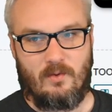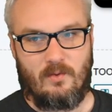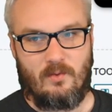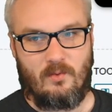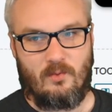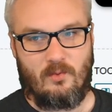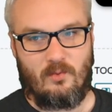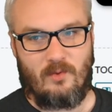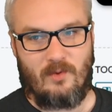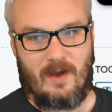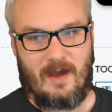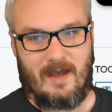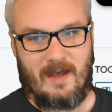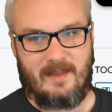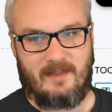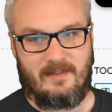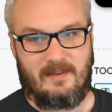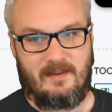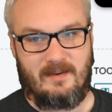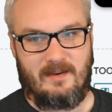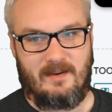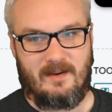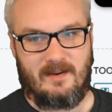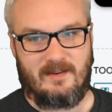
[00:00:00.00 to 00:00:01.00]

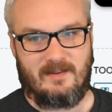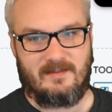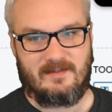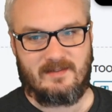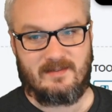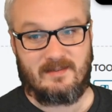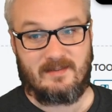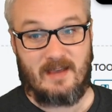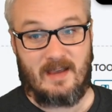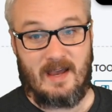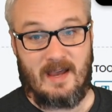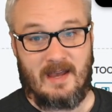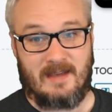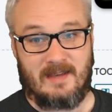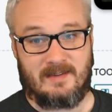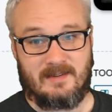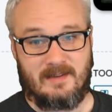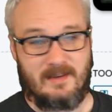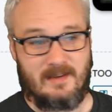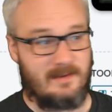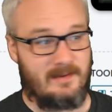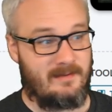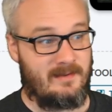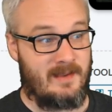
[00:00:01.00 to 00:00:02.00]
Wrathy
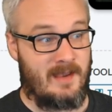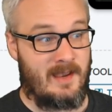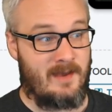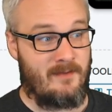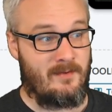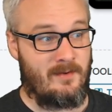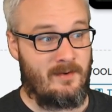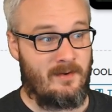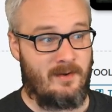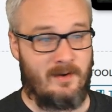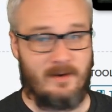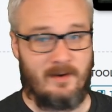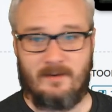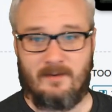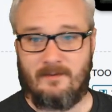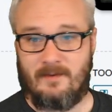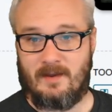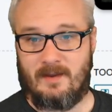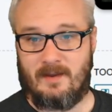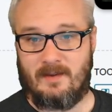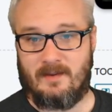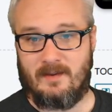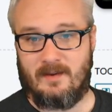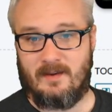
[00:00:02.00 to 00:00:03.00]
Assassin. Never heard of
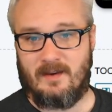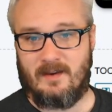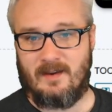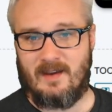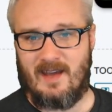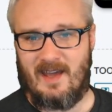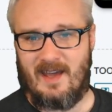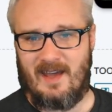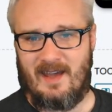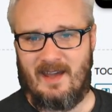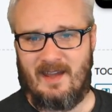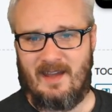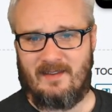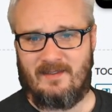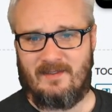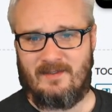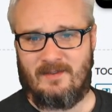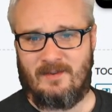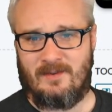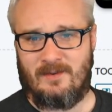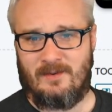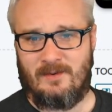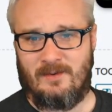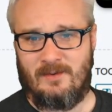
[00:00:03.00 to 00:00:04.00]
it. A
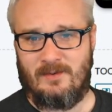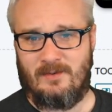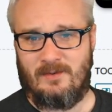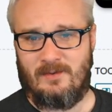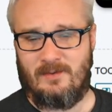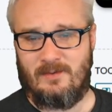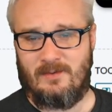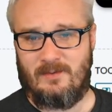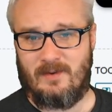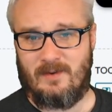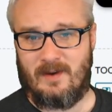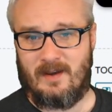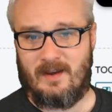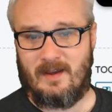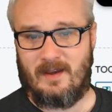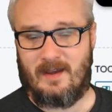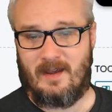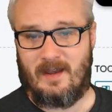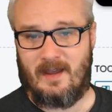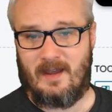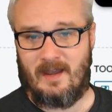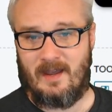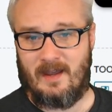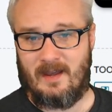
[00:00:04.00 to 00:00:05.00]
2
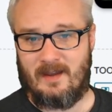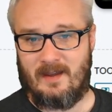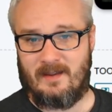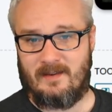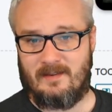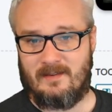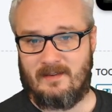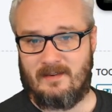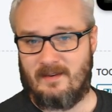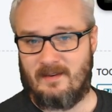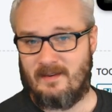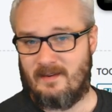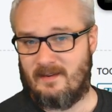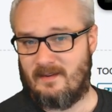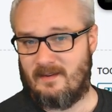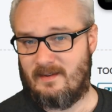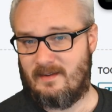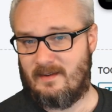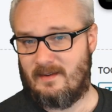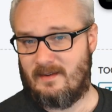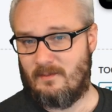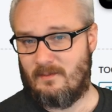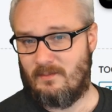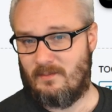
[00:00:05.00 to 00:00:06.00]
and
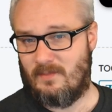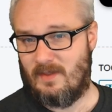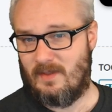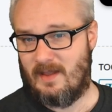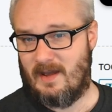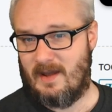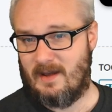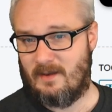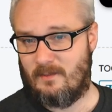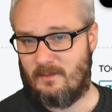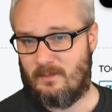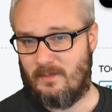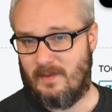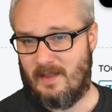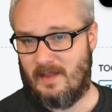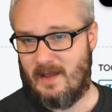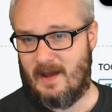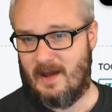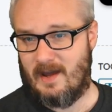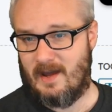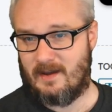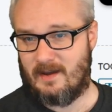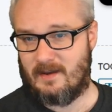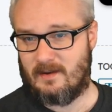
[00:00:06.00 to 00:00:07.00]

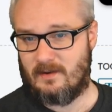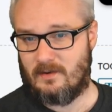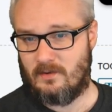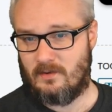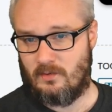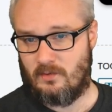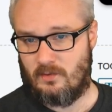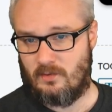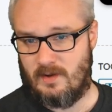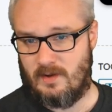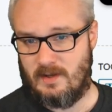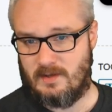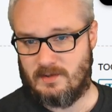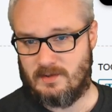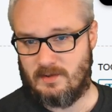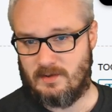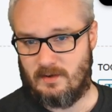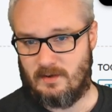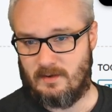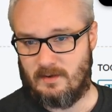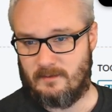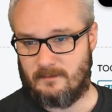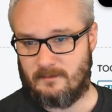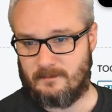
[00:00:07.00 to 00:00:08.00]
black
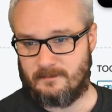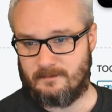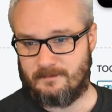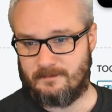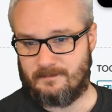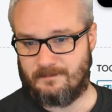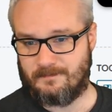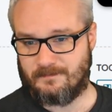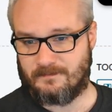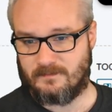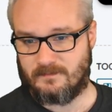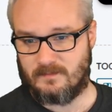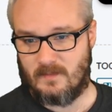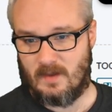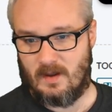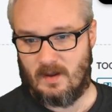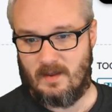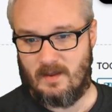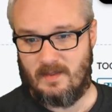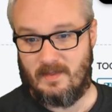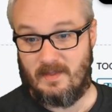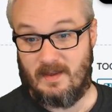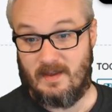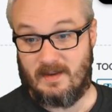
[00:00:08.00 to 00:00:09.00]
creature.
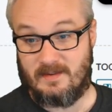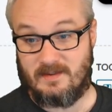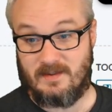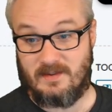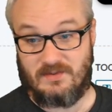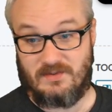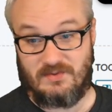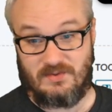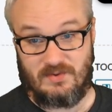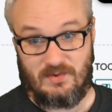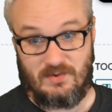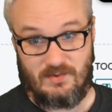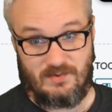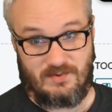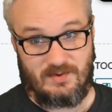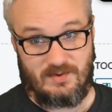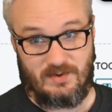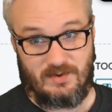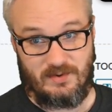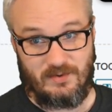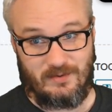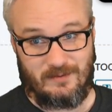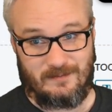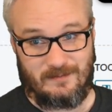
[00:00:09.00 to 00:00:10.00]
That's a
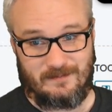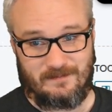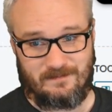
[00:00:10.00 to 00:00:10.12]
2/2.